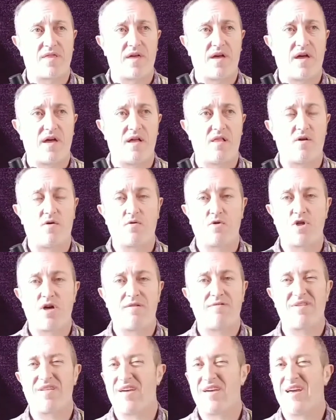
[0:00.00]
the
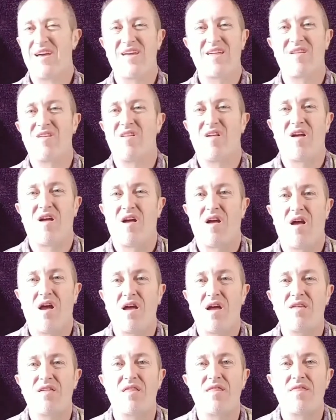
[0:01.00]
longevity isn't
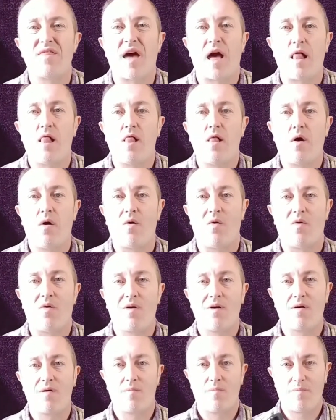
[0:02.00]
that
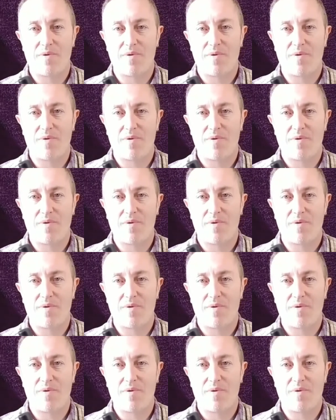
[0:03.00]
long,